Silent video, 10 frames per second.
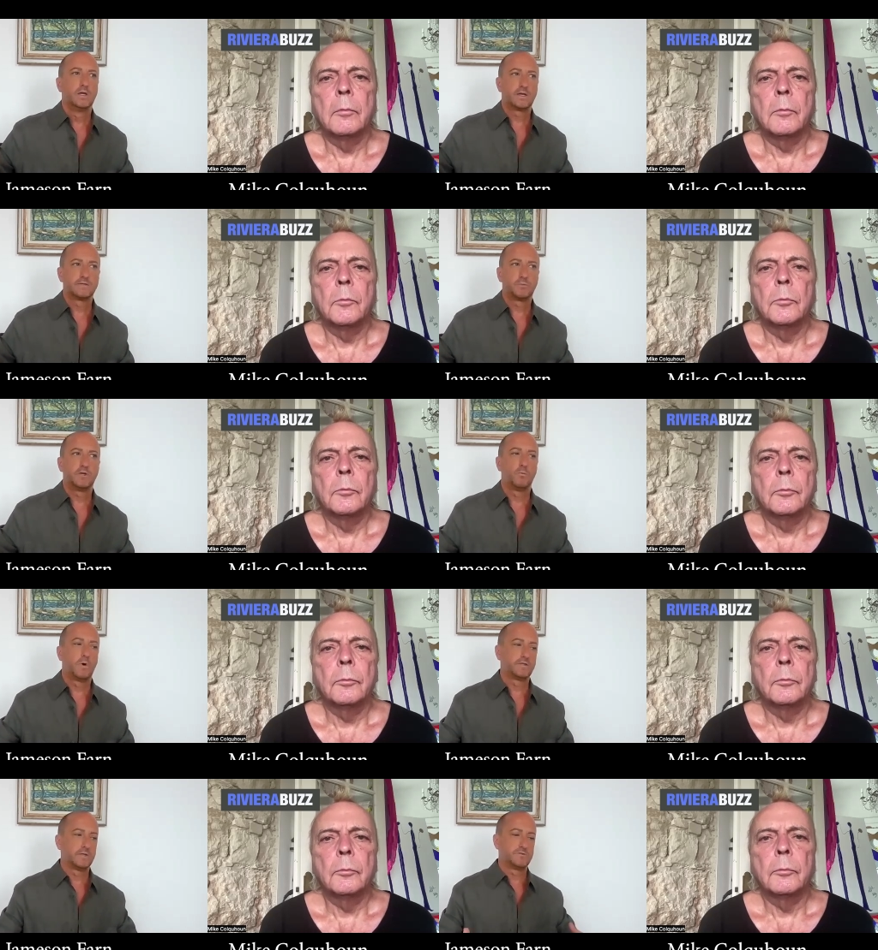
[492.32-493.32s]
Speaker 1: because we don't
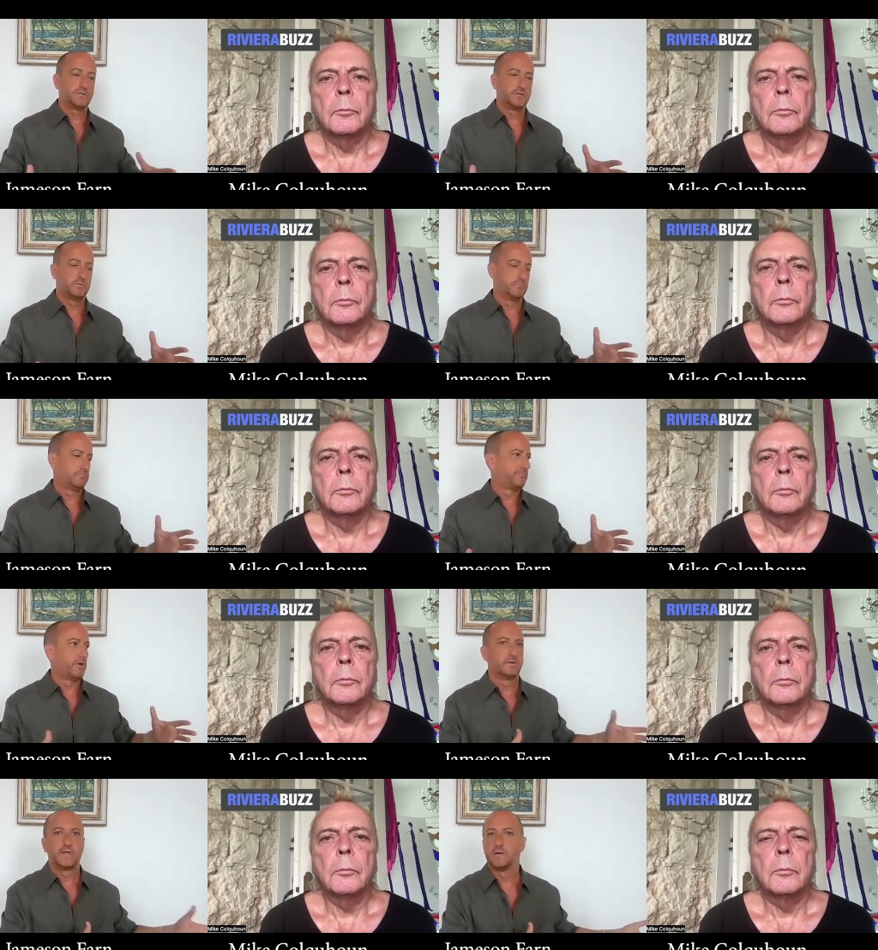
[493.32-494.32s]
want them to
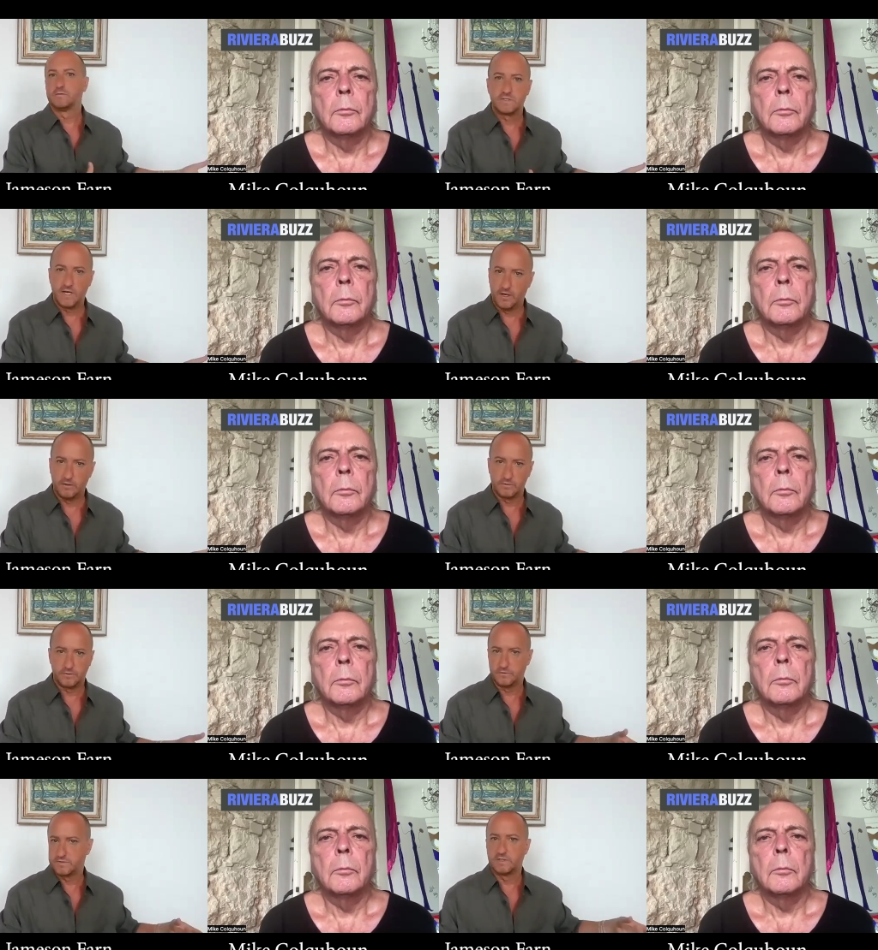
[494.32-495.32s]
fall downstairs
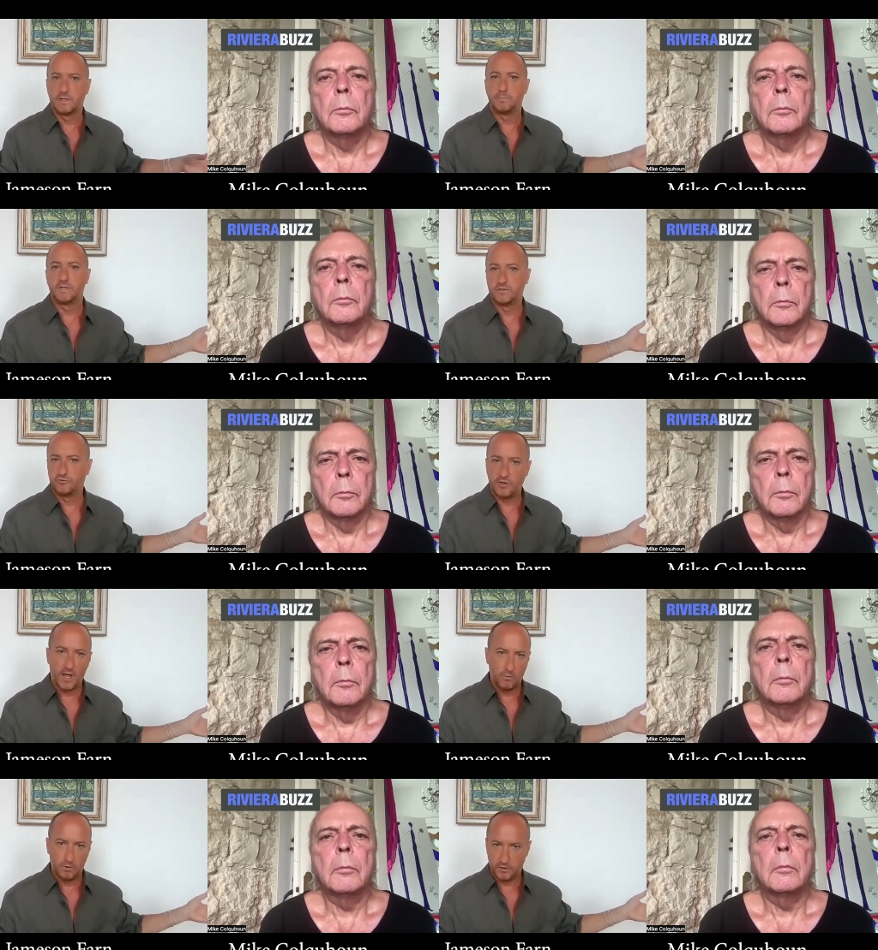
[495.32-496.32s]
or slip in the
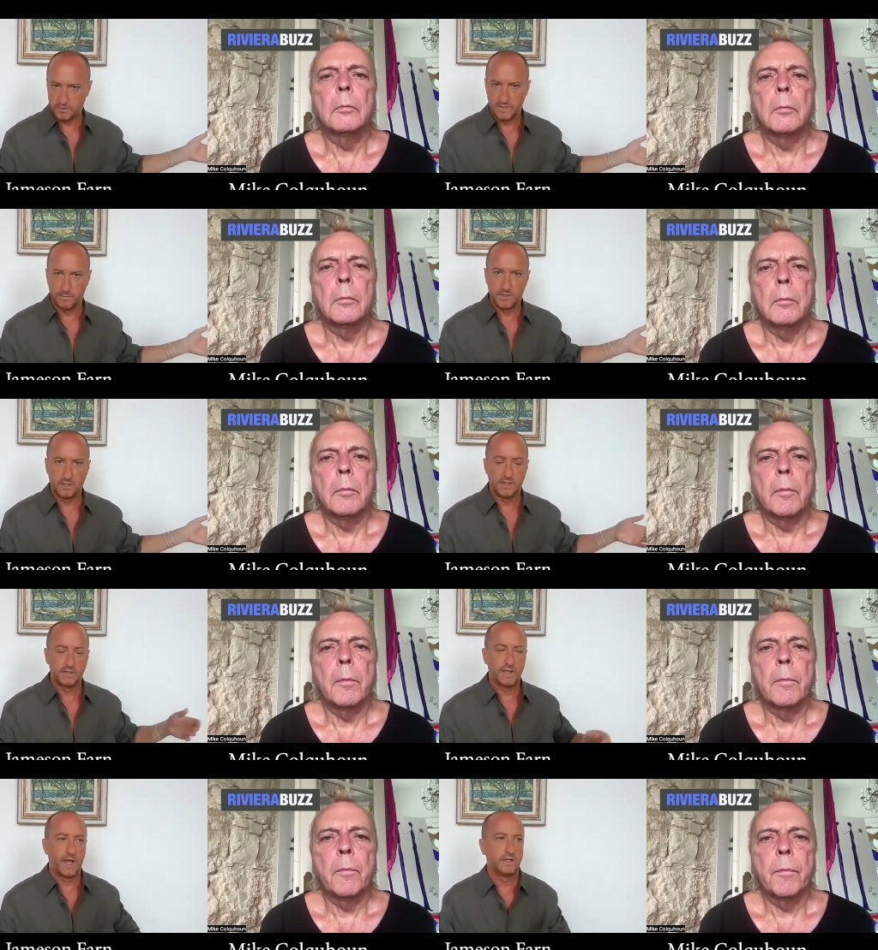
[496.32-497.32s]
shower or something like
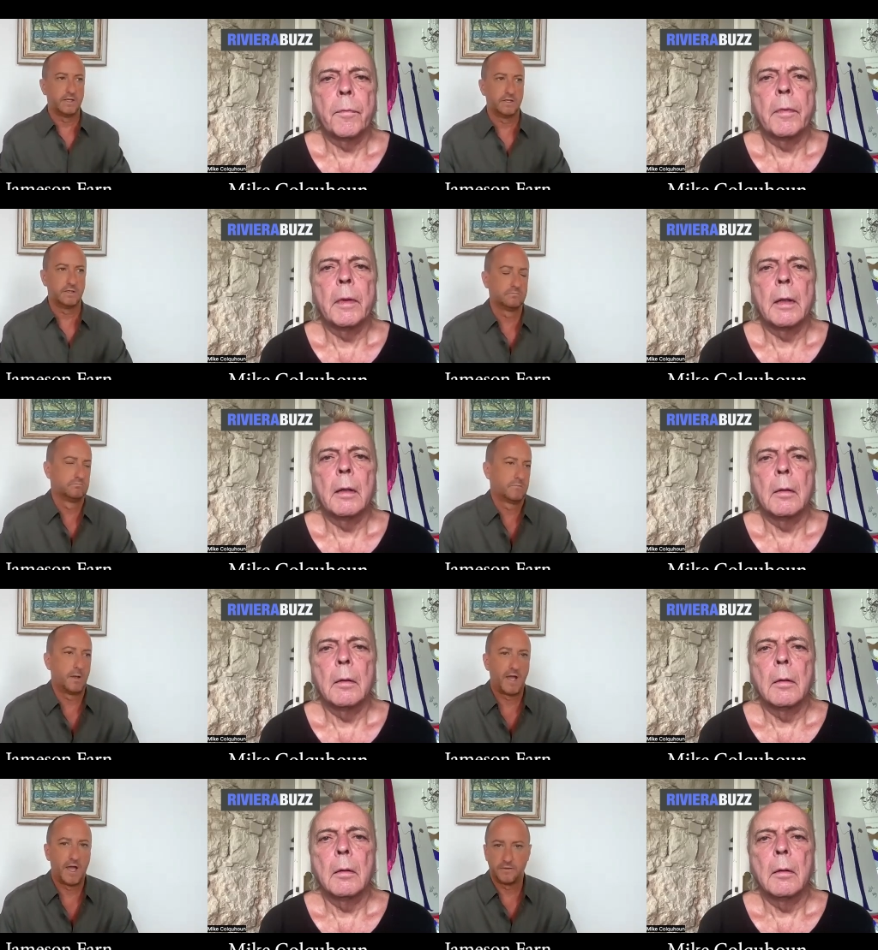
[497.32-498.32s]
that in a
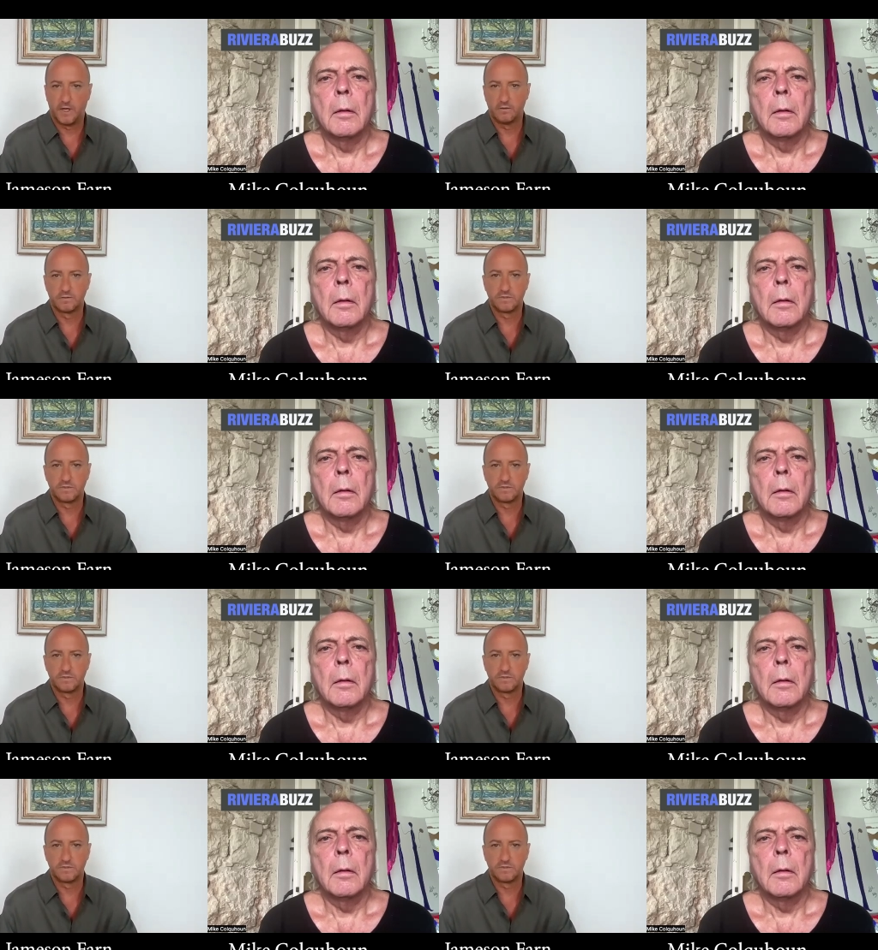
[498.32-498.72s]
bathhouse.